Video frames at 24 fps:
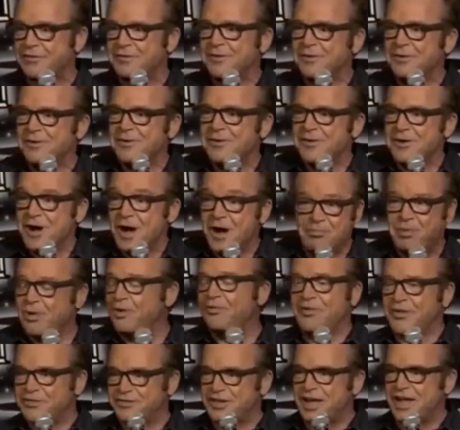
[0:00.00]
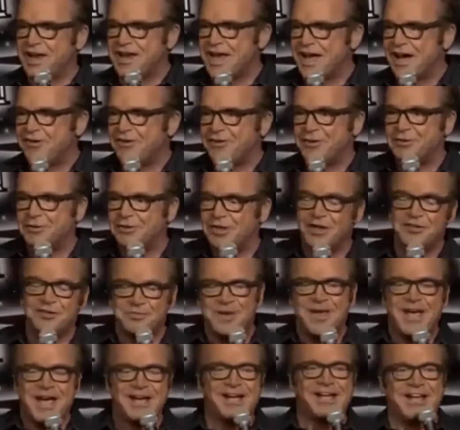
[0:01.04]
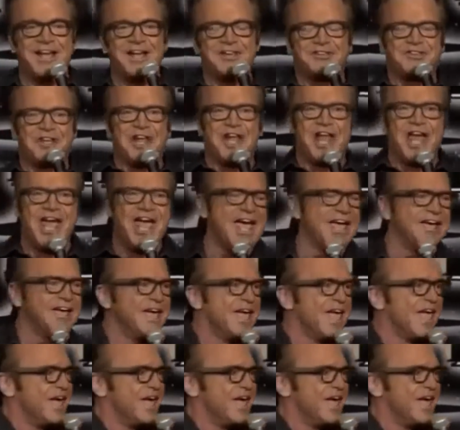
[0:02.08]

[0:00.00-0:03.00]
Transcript: a perfect son now who loves me unconditionally.